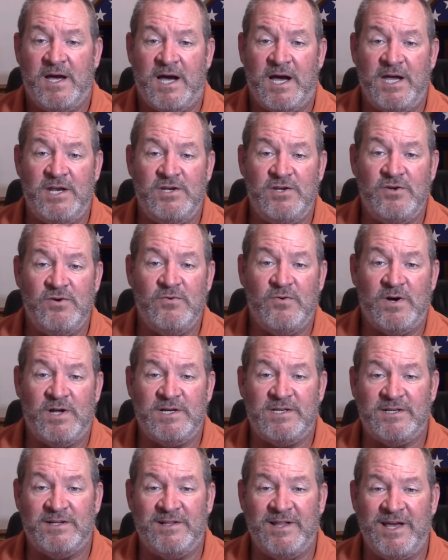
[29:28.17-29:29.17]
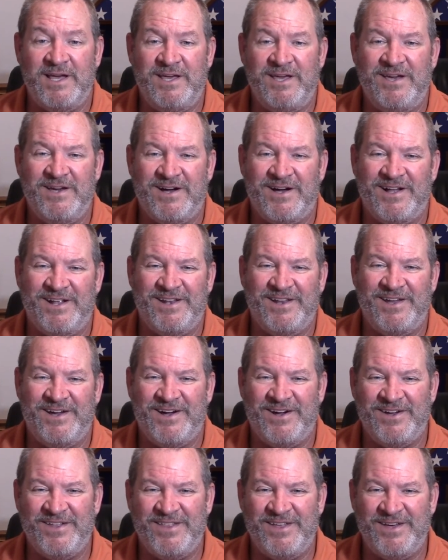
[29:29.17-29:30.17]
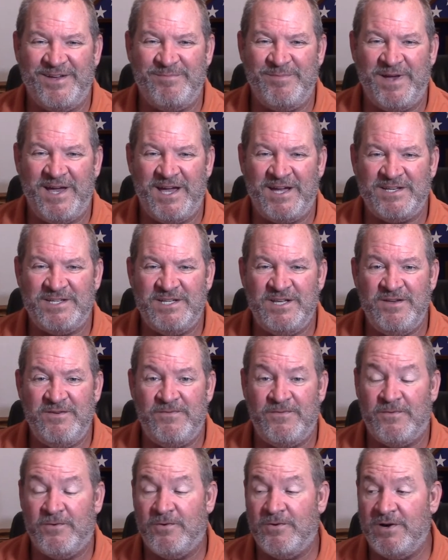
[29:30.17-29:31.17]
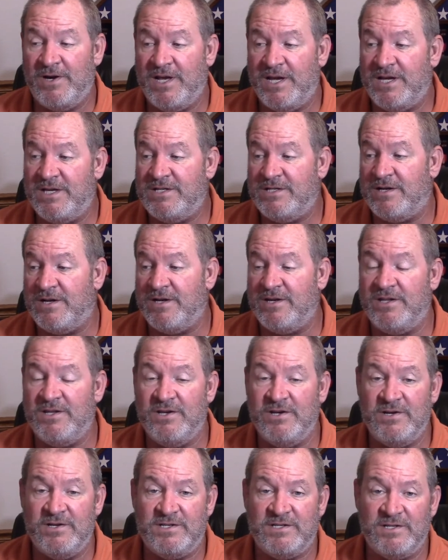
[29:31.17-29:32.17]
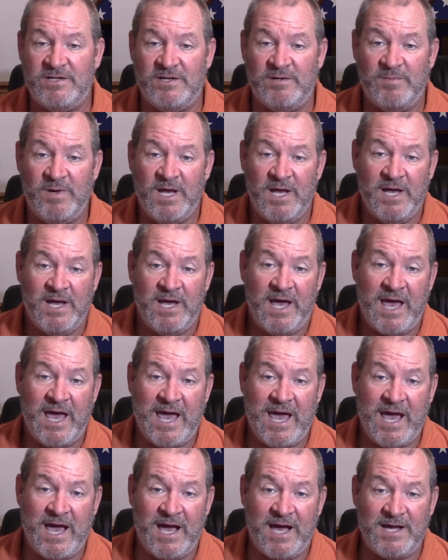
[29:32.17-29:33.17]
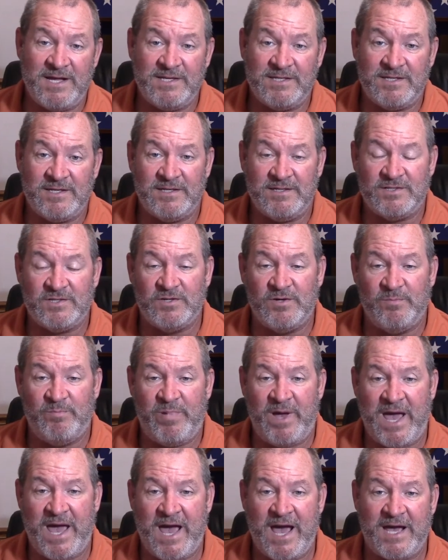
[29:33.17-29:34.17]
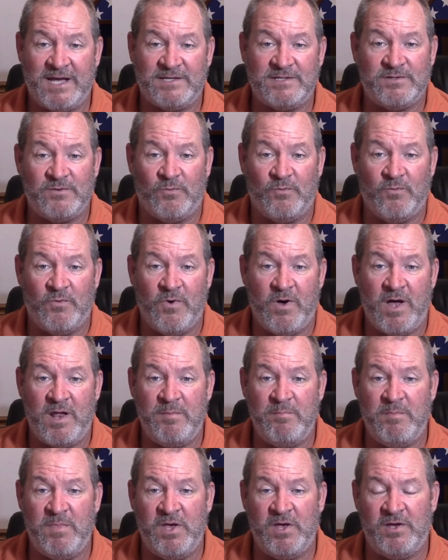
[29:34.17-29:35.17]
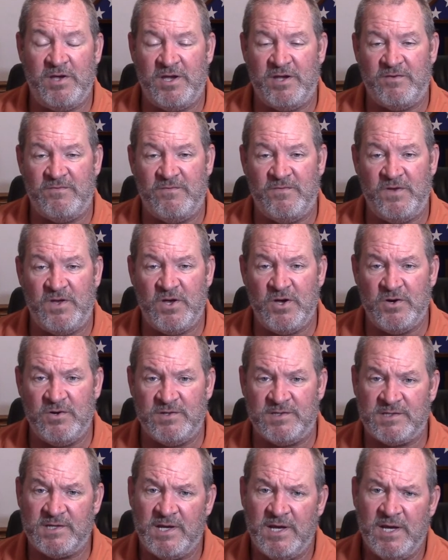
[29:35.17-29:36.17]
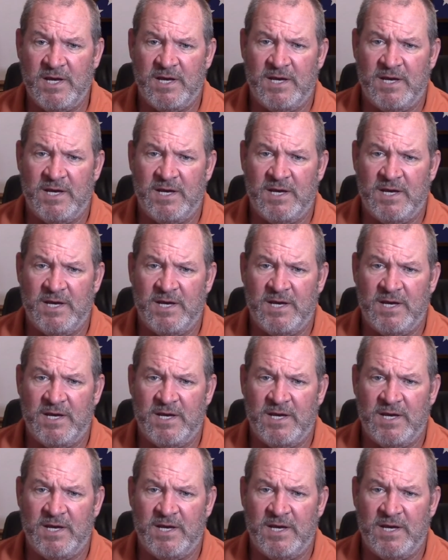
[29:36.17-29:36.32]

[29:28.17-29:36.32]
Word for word: I do want to let you all know that MacT Ford Edge on YouTube has surpassed one million views.